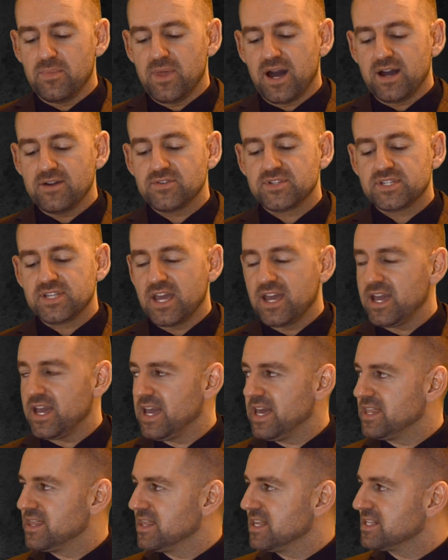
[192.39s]
I would say
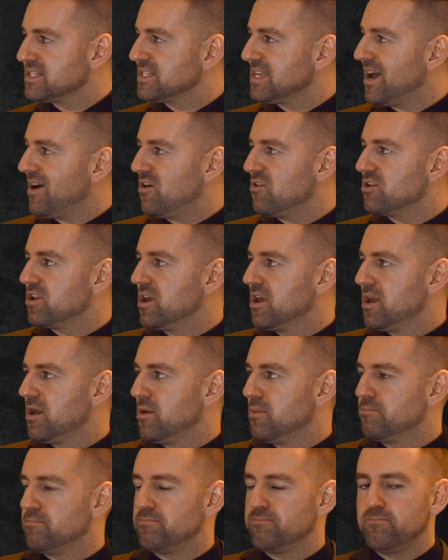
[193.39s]
in the sound
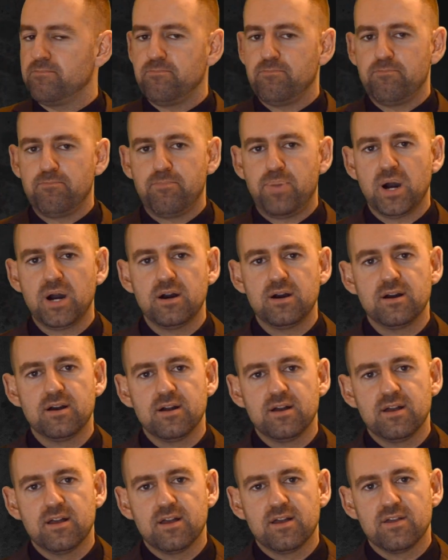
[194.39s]
P,
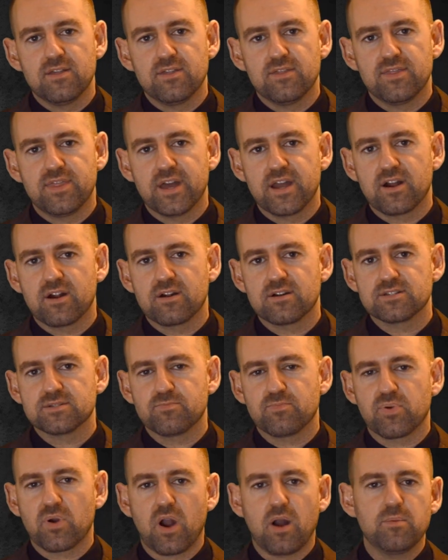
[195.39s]
there's
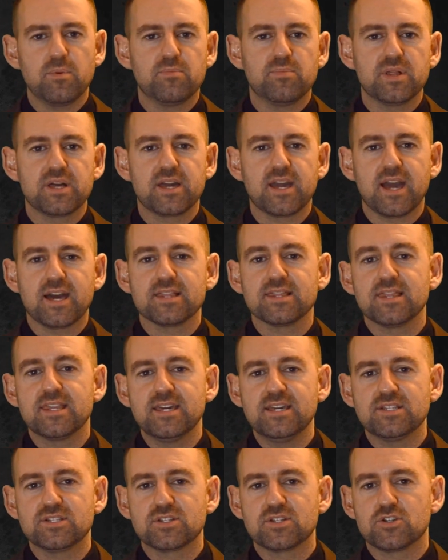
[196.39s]
probably at
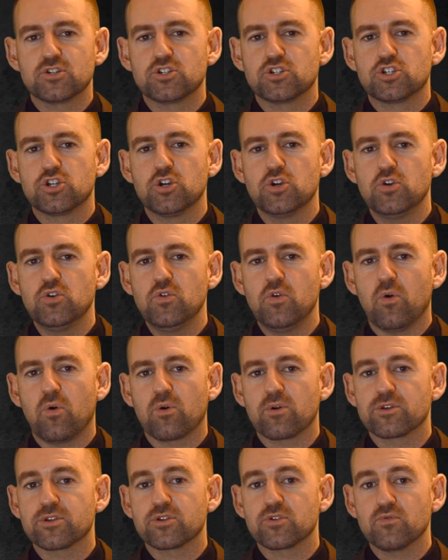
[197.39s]
least 2
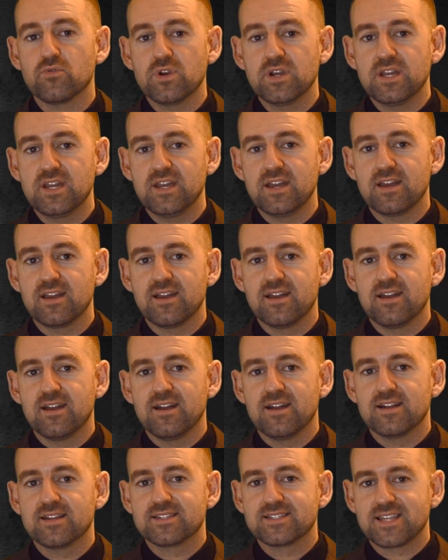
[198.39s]
or 3
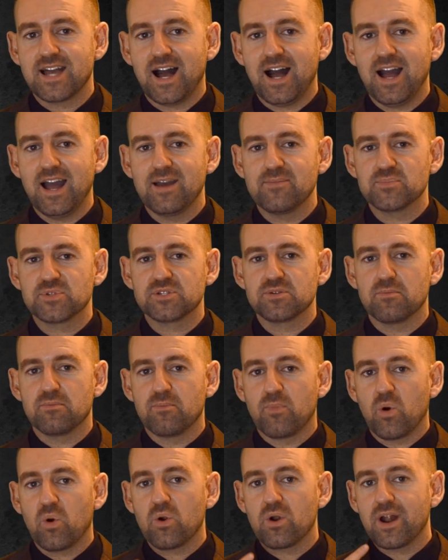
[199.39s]
times
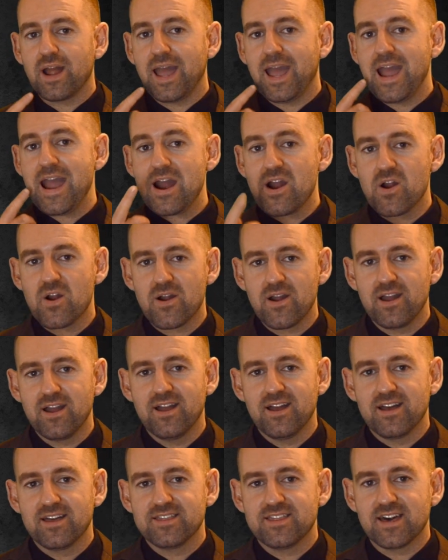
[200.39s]
more air
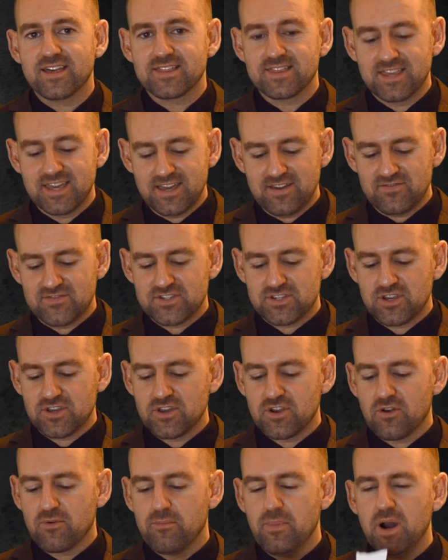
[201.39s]
that leaves
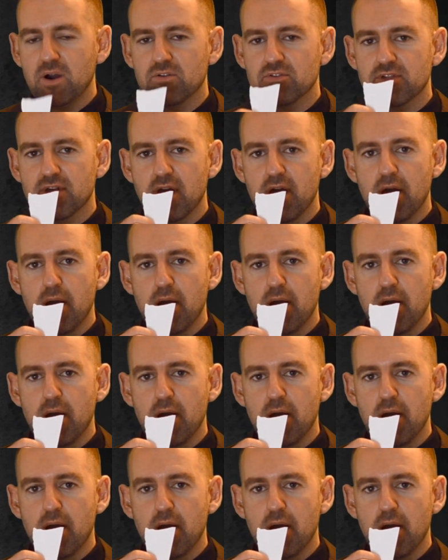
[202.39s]
your mouth.